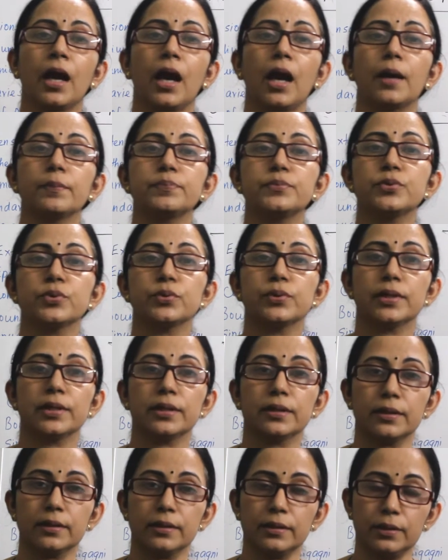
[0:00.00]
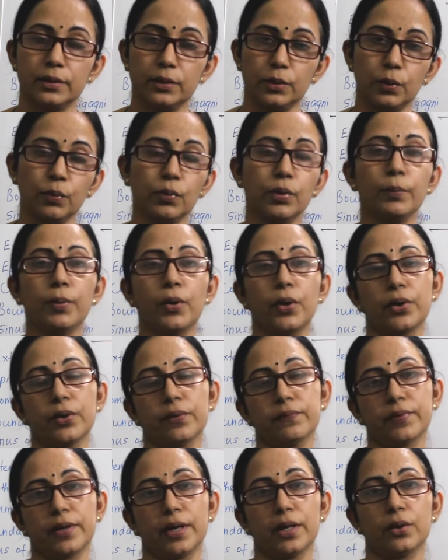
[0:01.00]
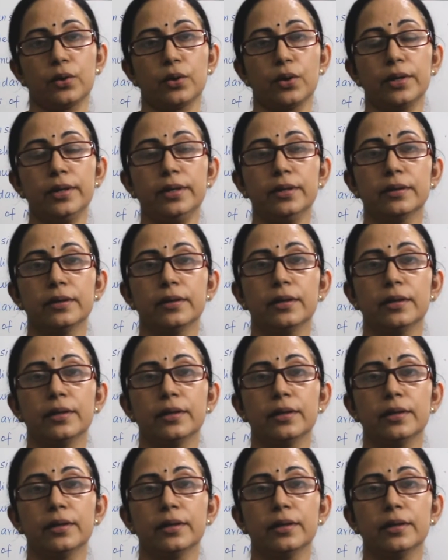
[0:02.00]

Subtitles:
up to the lower border of cricoid,